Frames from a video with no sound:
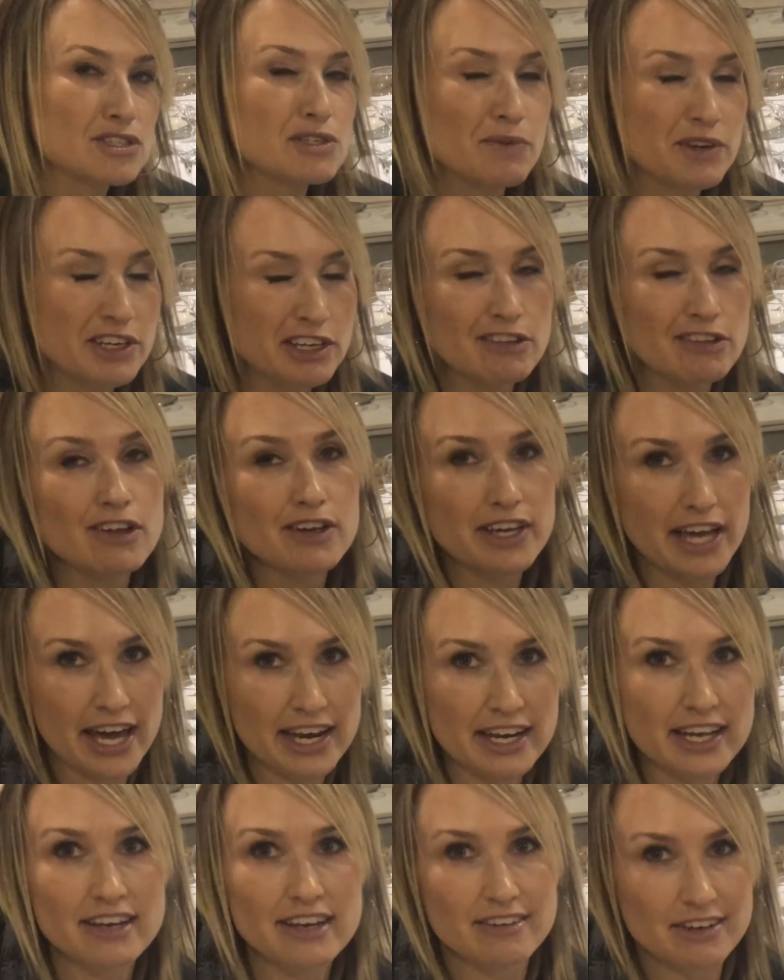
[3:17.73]
So when you look at
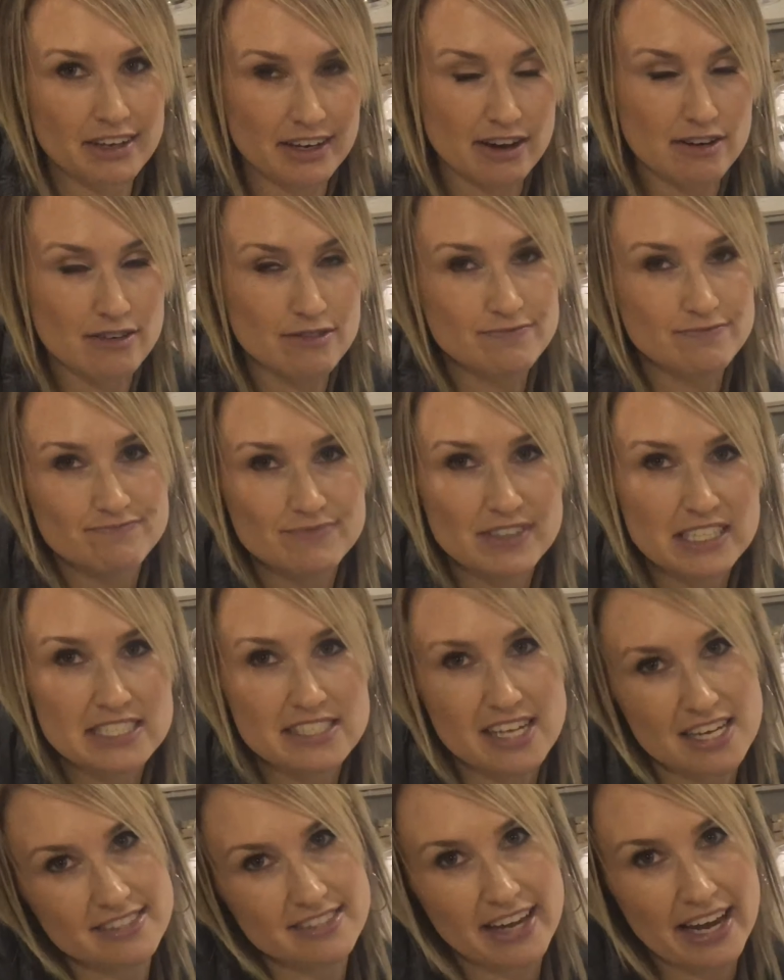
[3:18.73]
it, it
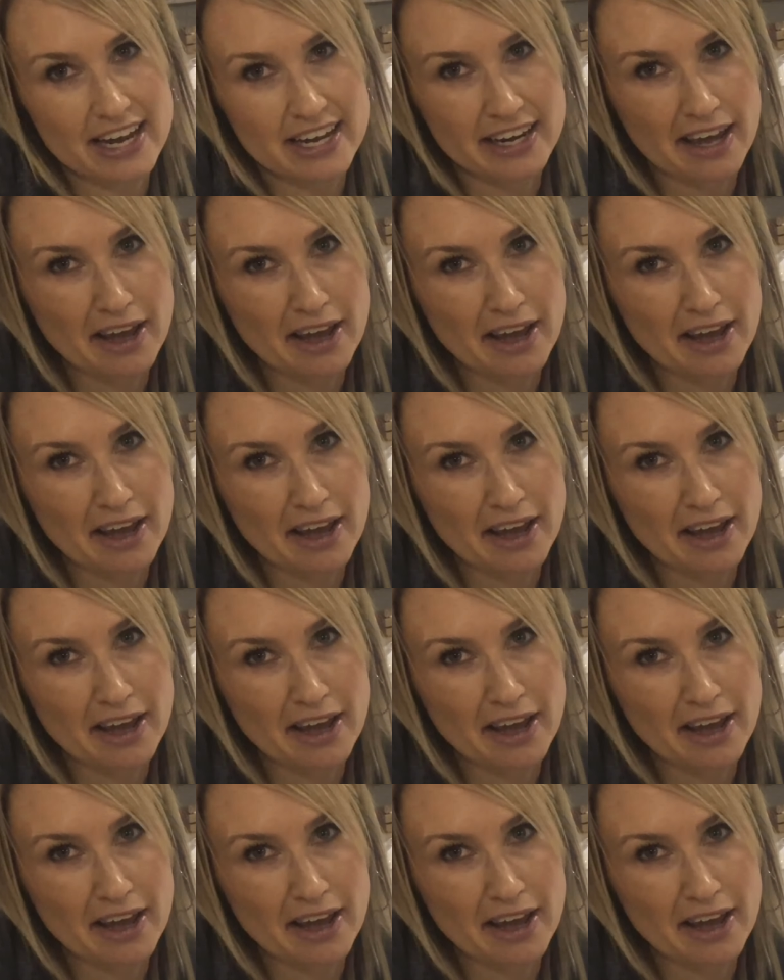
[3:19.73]
does add